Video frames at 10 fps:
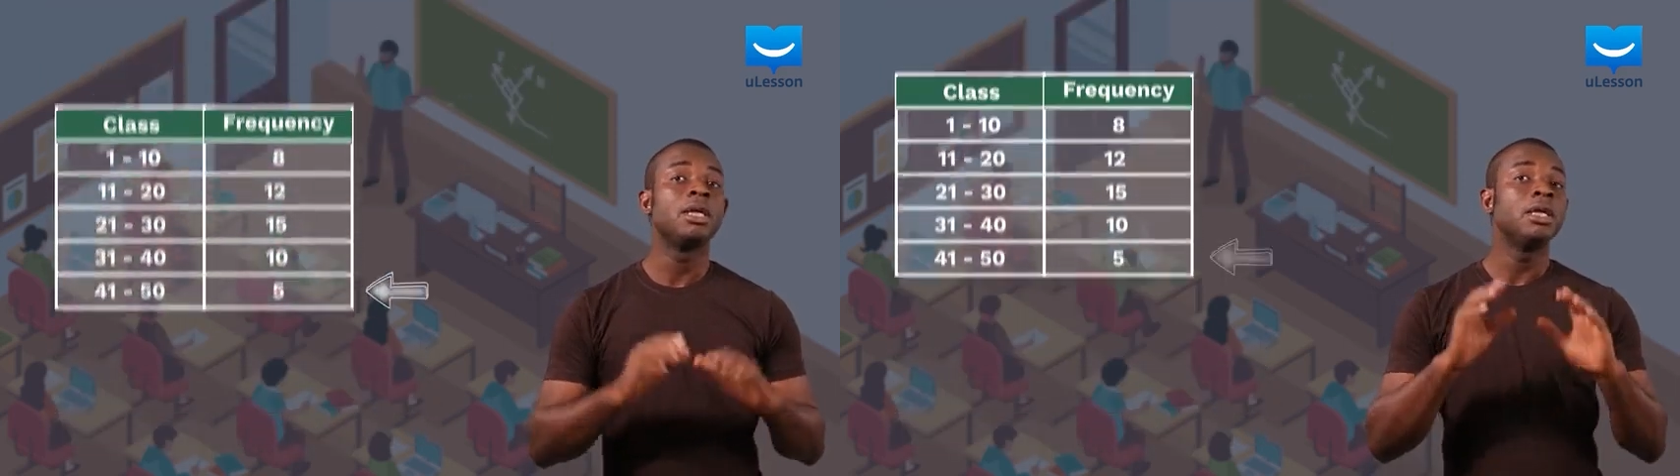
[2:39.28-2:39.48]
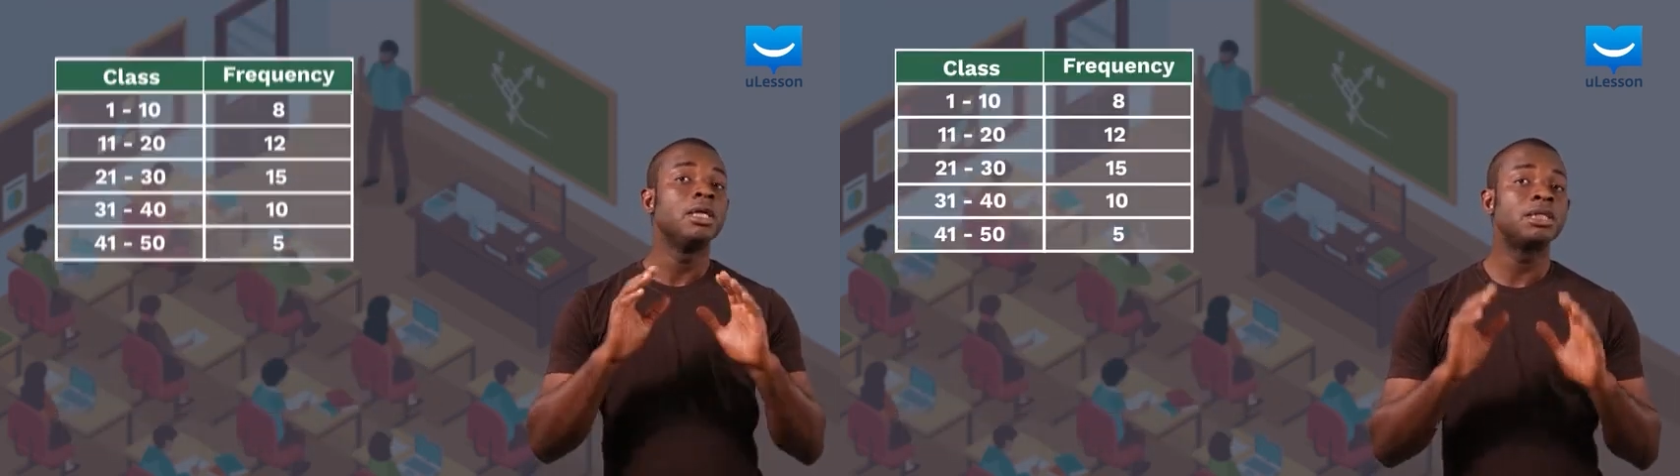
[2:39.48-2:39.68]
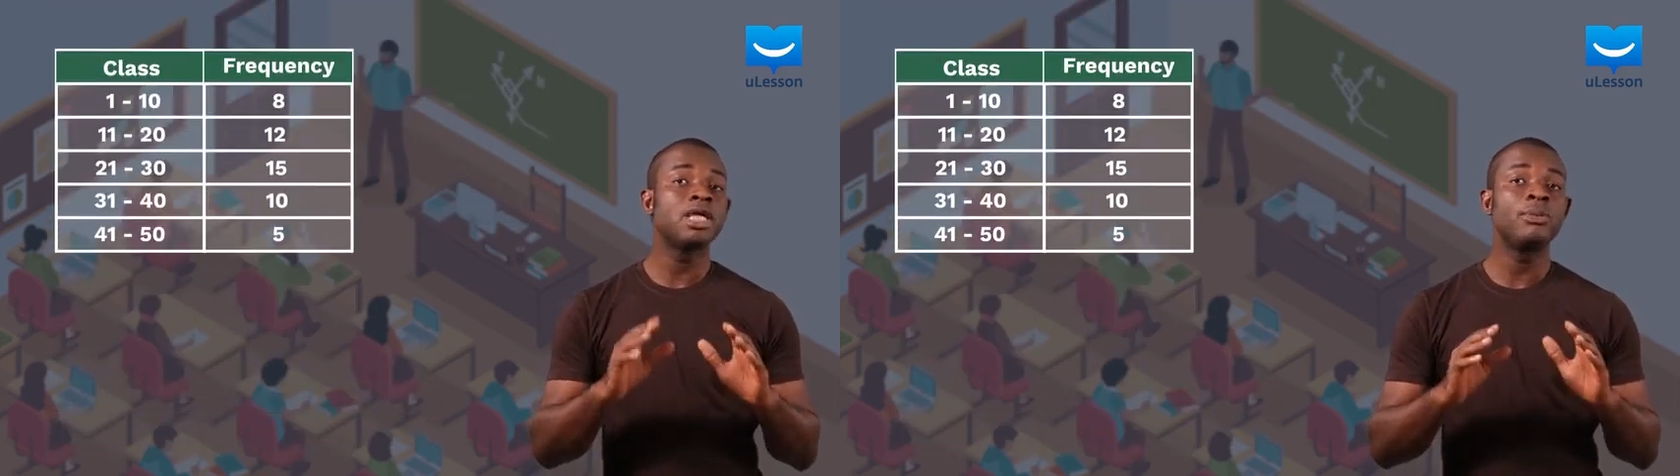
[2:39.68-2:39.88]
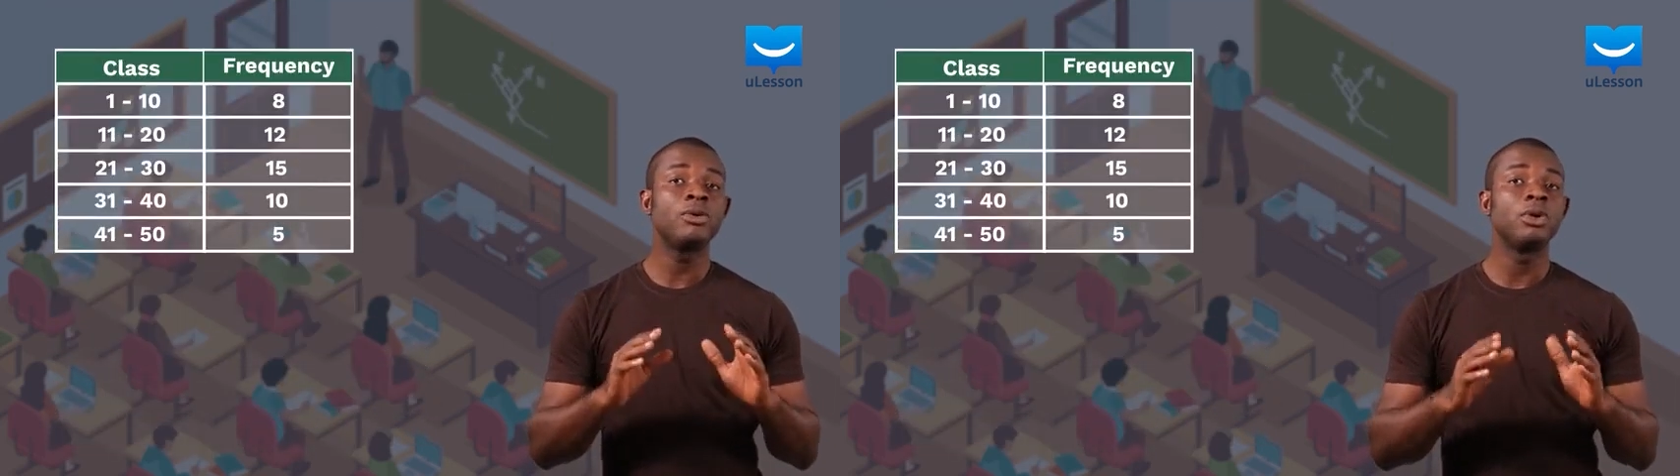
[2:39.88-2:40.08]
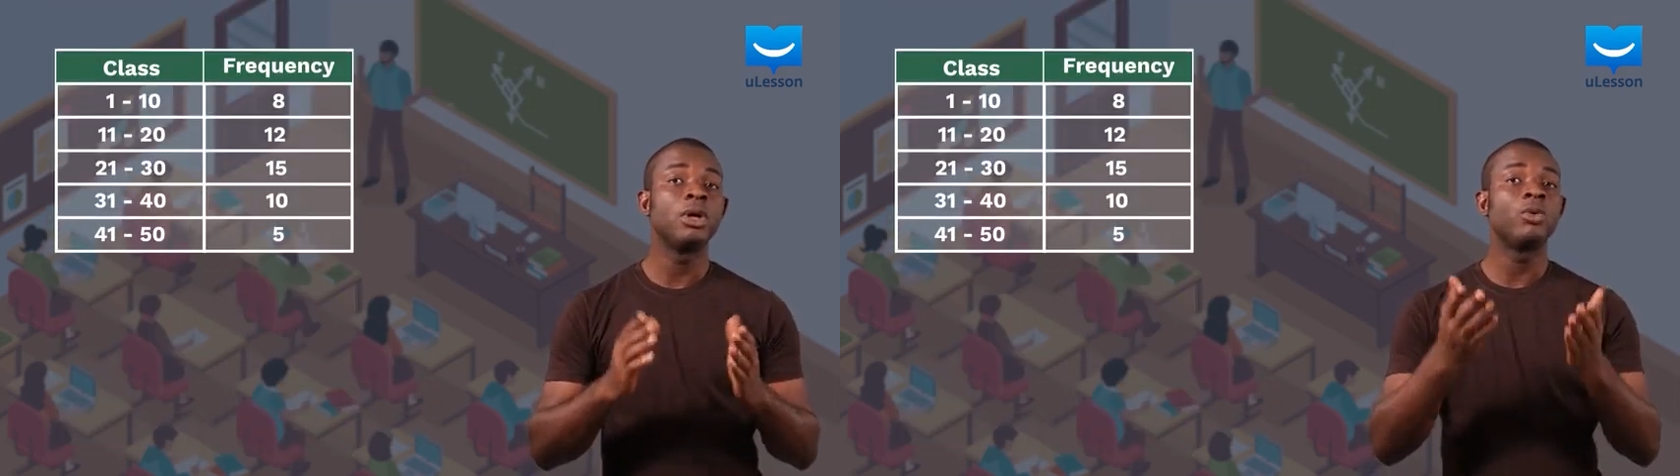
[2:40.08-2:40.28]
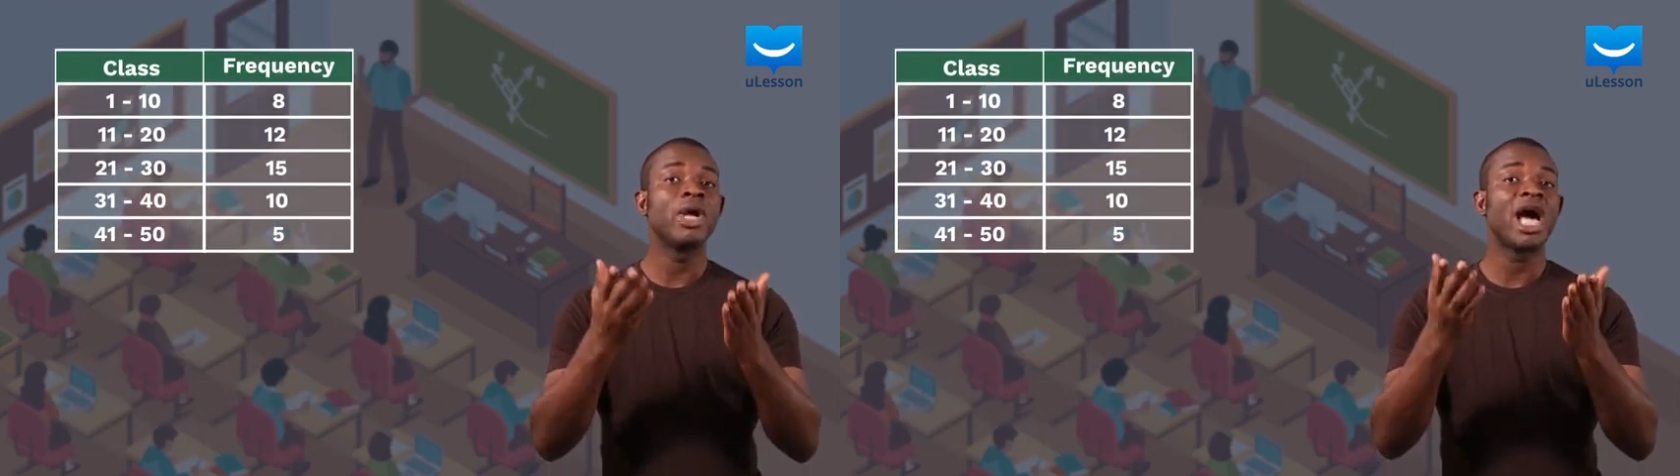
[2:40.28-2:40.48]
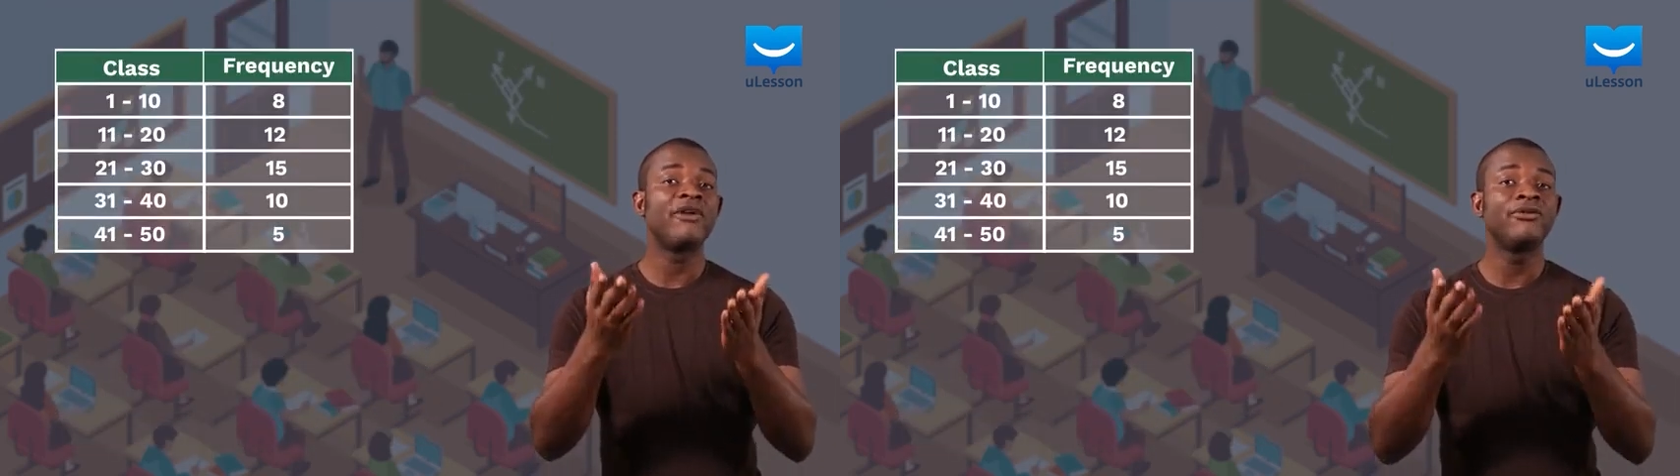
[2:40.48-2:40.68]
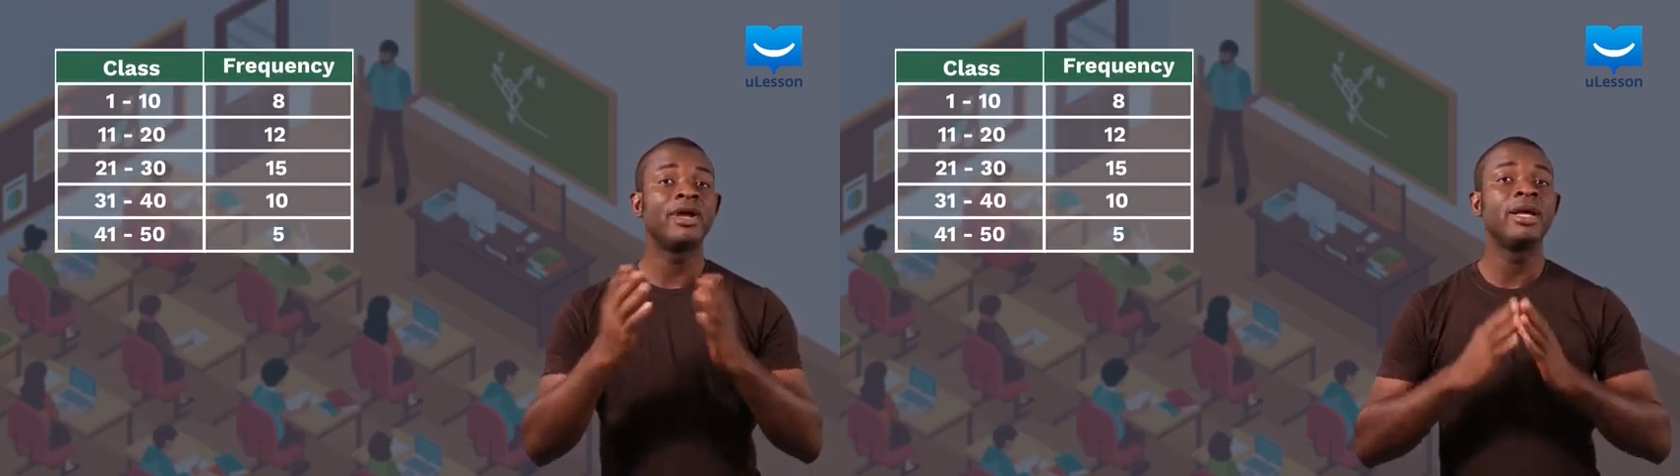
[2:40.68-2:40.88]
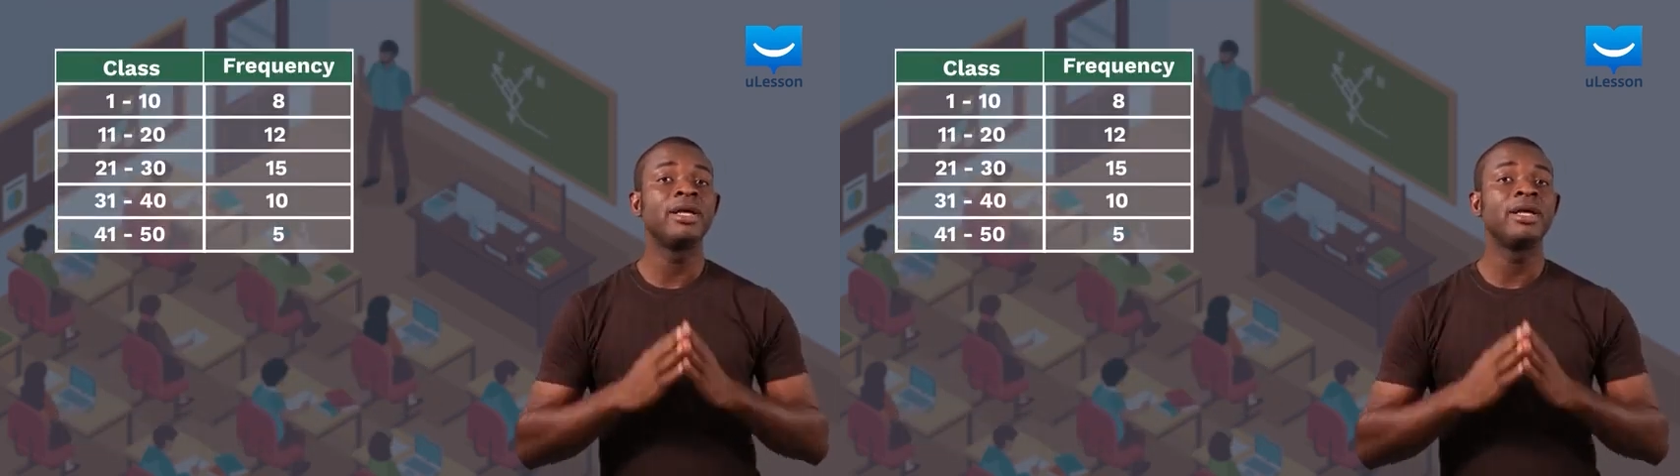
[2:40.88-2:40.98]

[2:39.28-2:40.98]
The table we have here